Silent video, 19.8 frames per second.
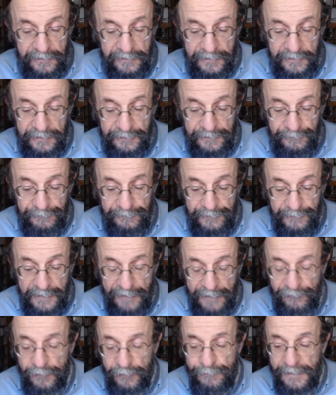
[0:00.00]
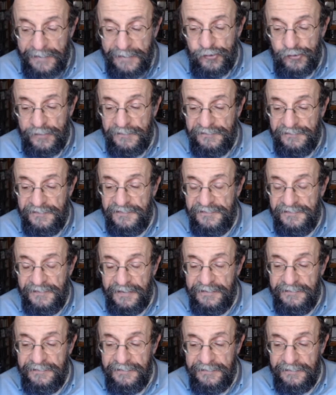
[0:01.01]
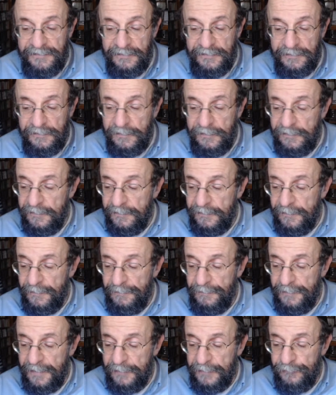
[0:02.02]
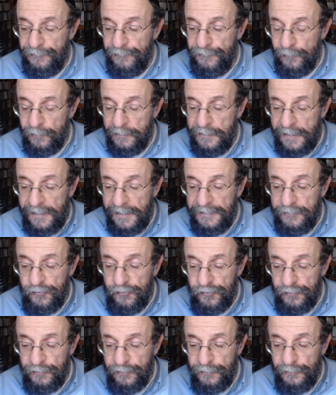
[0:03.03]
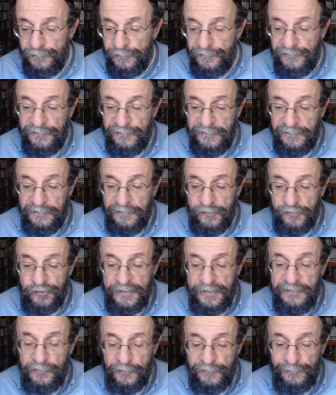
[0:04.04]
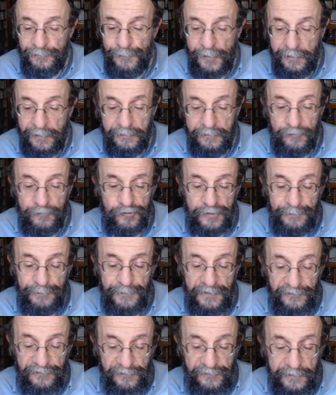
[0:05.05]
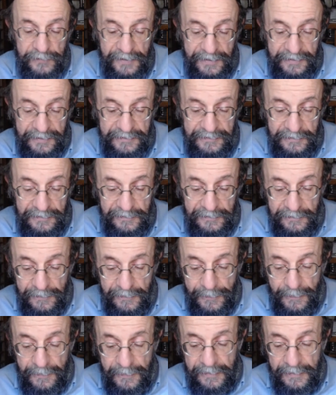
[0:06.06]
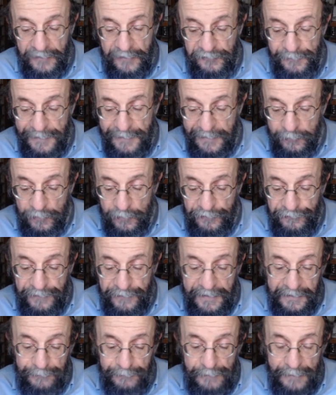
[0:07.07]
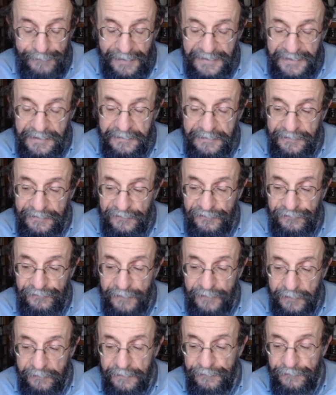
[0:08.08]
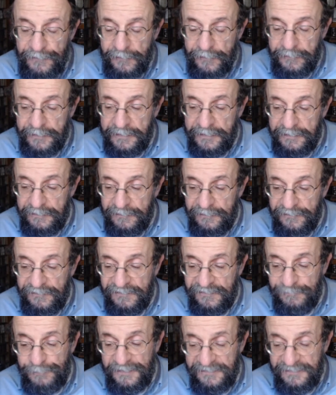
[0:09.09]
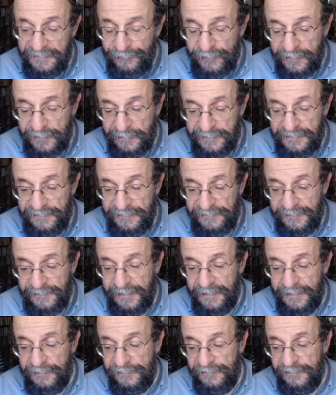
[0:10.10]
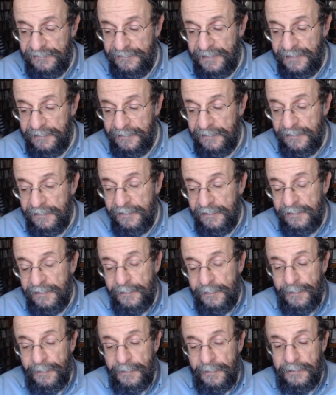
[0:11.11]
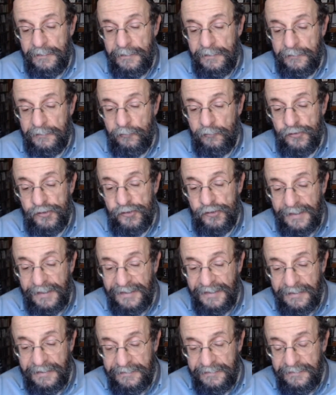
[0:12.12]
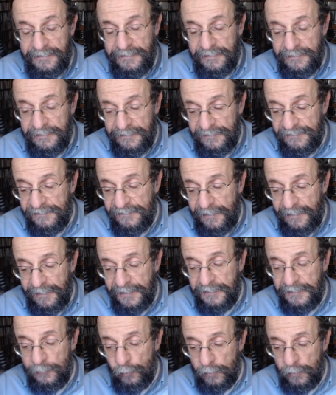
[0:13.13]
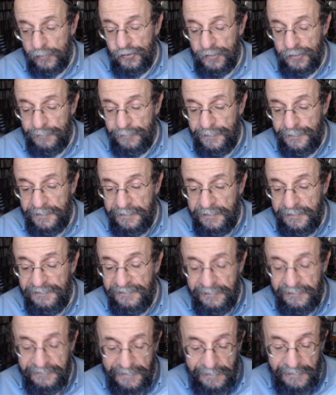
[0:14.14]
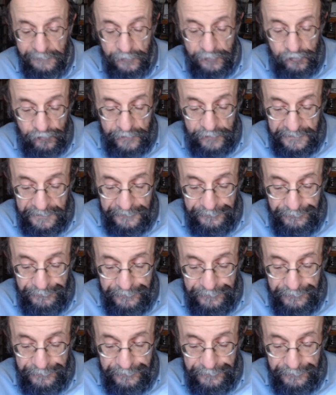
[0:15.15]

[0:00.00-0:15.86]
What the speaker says: never mentions this idea that for non-Jews, shituf, partnership, is okay. As a matter of fact, Maimonides very, very specifically says that Christianity is idol worship. It is idolatry.